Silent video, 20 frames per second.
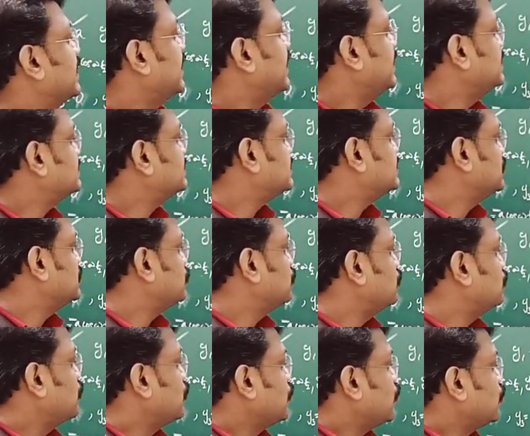again
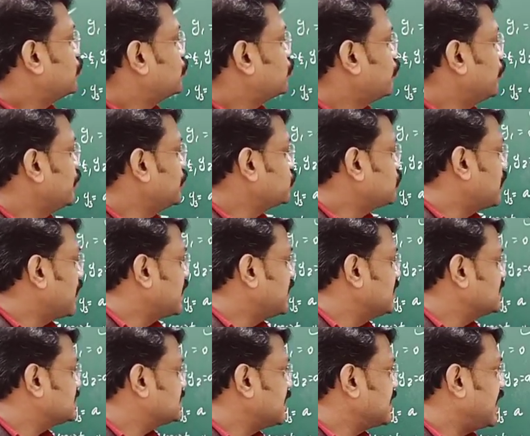0, growing to
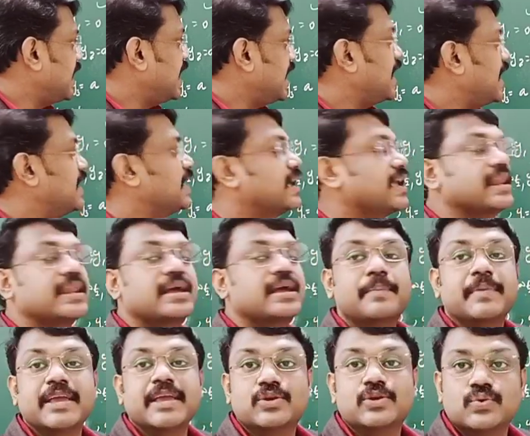minus a and again
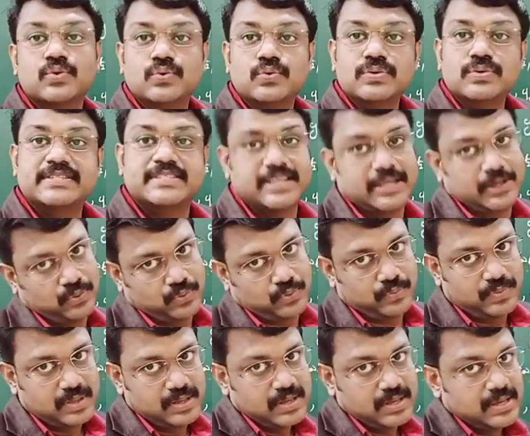coming to 0.
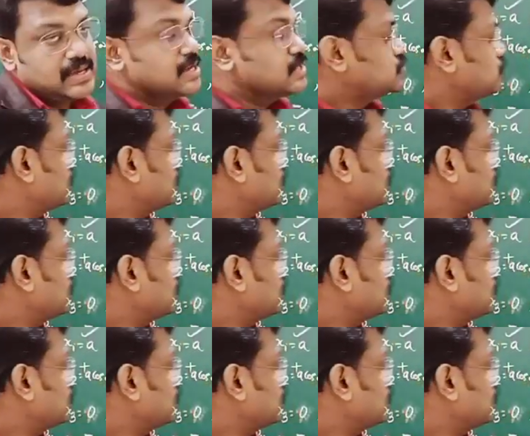So